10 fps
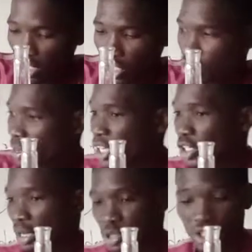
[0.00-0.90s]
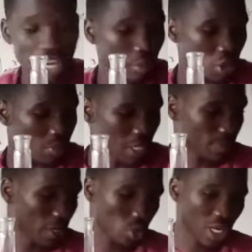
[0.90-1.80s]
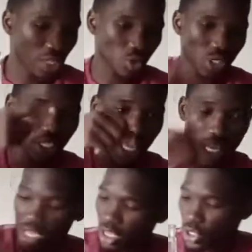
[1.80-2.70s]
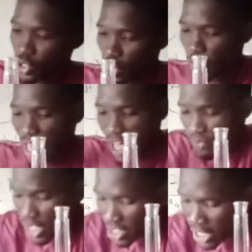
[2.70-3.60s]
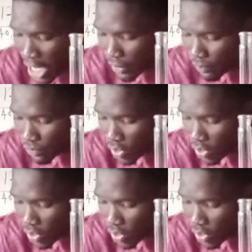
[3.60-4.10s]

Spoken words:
So mind you, I'm sorry, I'll be using my spatula to stir. So we have this now.